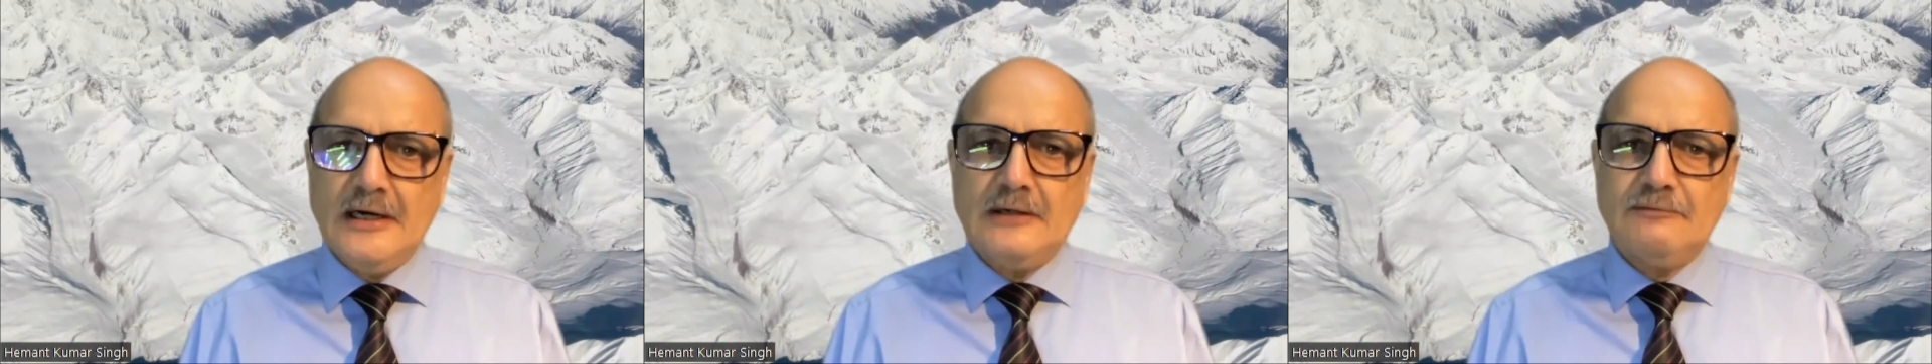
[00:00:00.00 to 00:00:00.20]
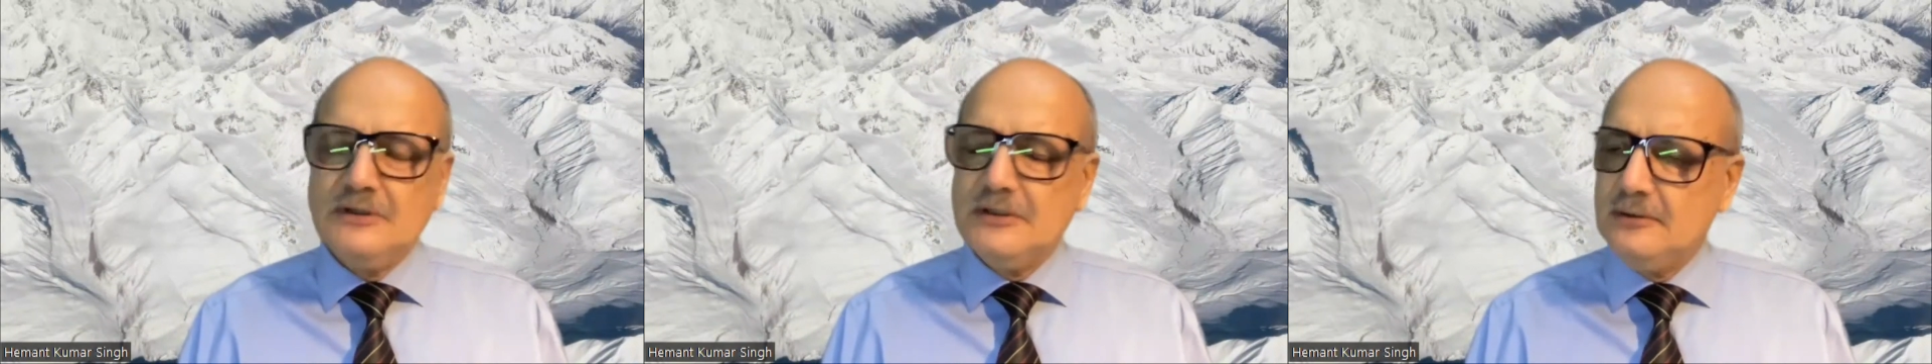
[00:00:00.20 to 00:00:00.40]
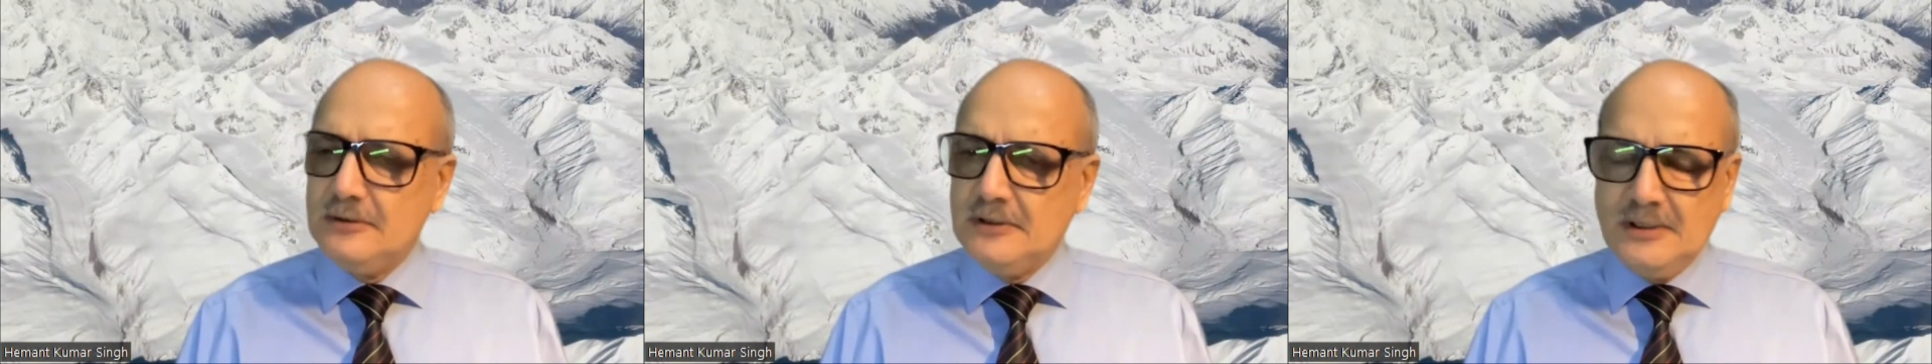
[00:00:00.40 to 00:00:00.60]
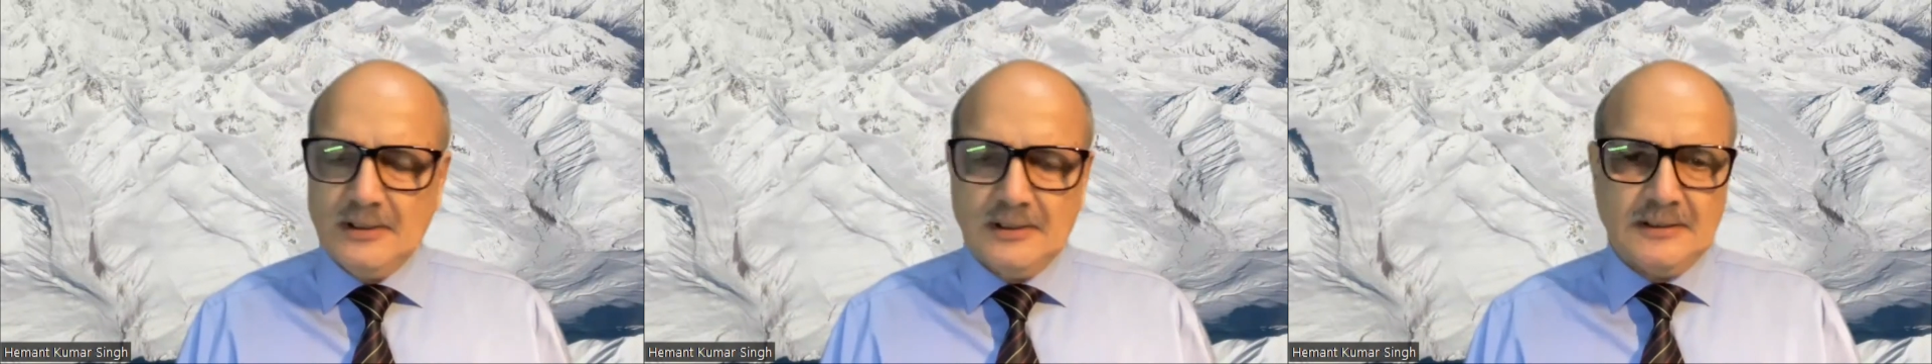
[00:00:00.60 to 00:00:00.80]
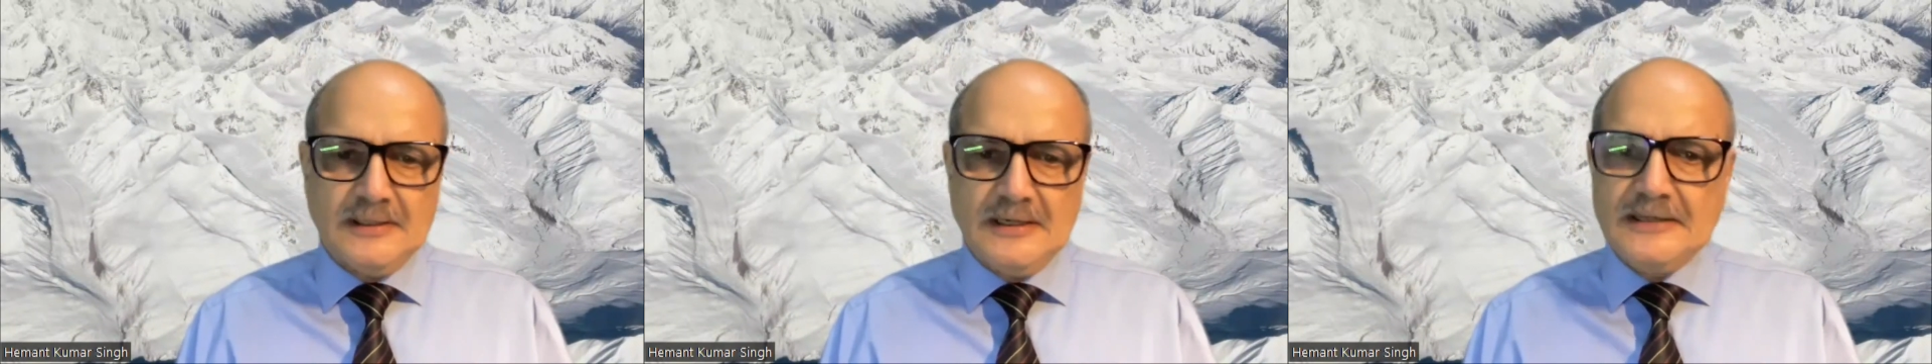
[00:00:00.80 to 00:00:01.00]
honored
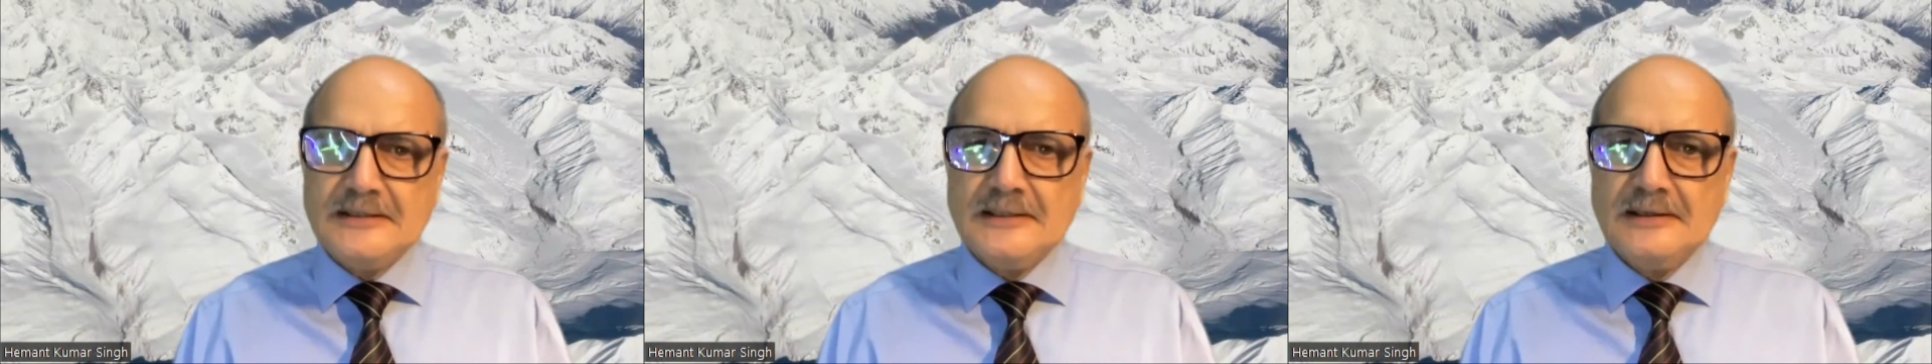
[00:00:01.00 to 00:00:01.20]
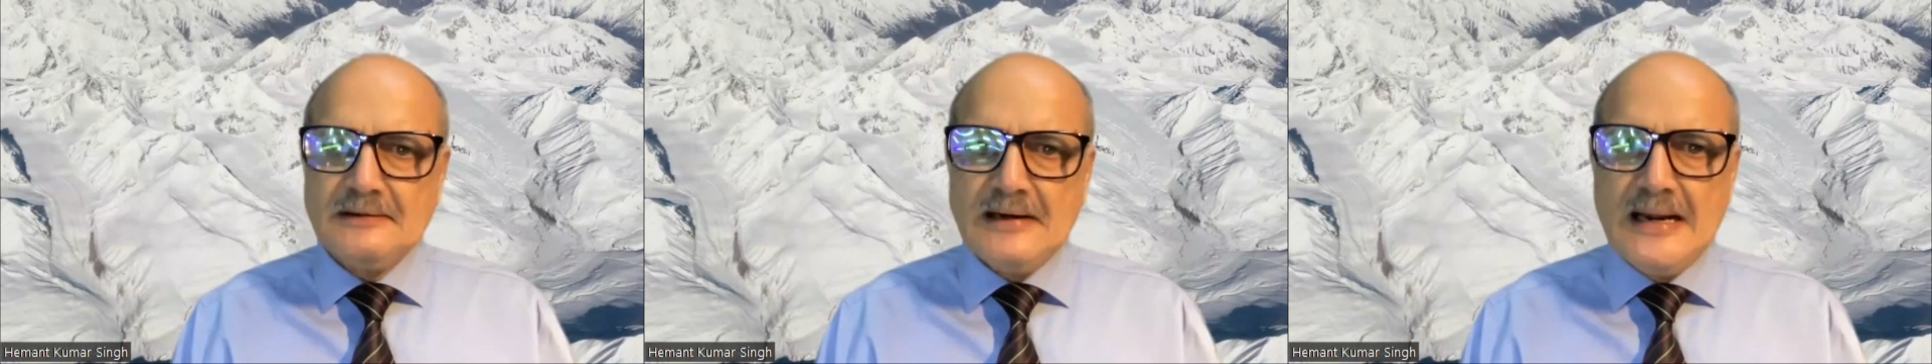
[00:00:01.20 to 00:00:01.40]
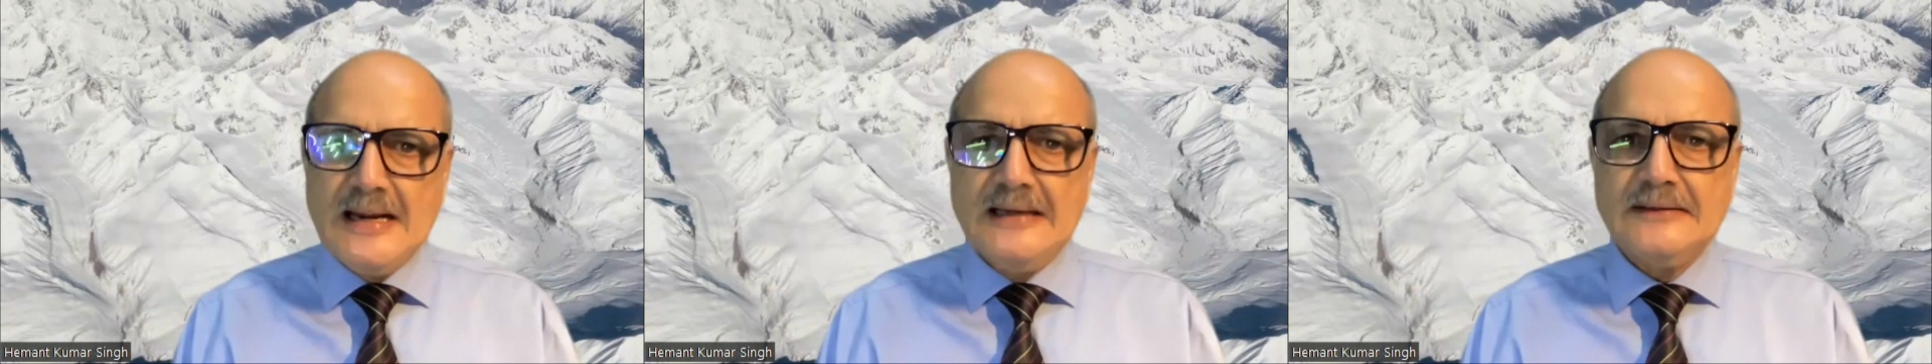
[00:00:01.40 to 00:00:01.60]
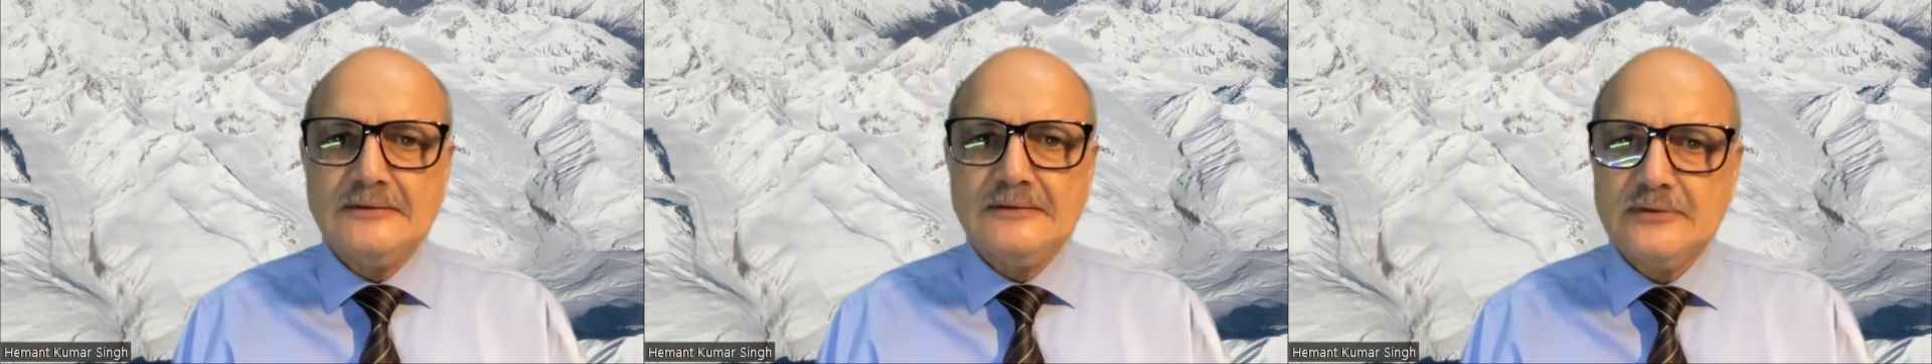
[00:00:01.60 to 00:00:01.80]
with greater